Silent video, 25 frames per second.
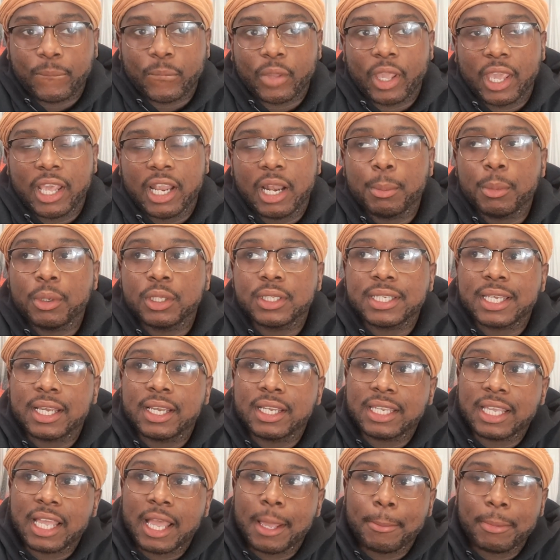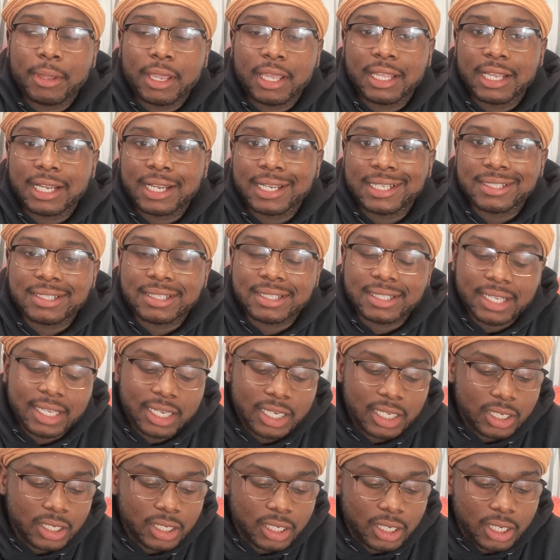and I'm gonna tell y'all, man, like I said
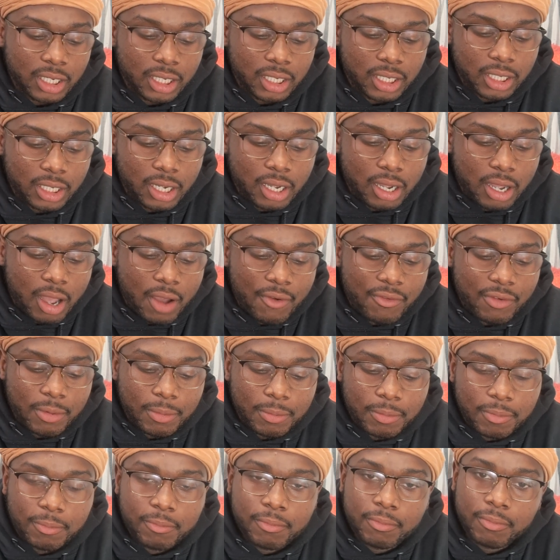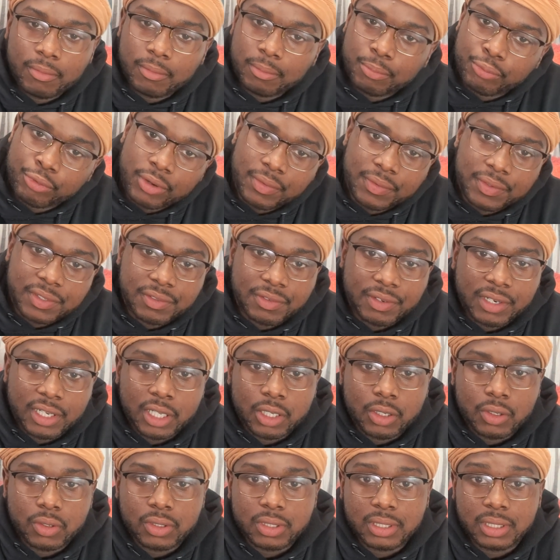in the other previous
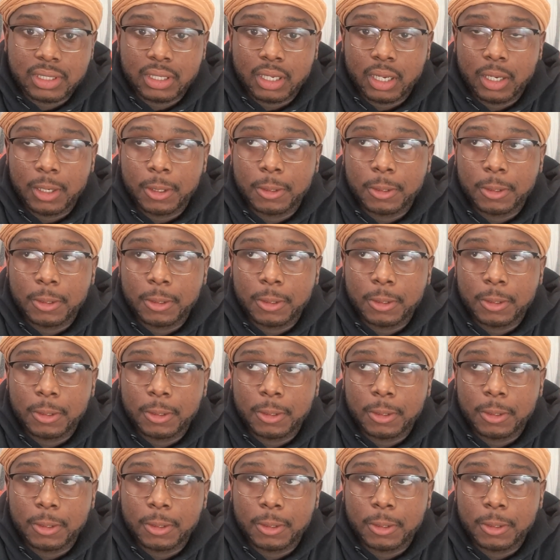videos,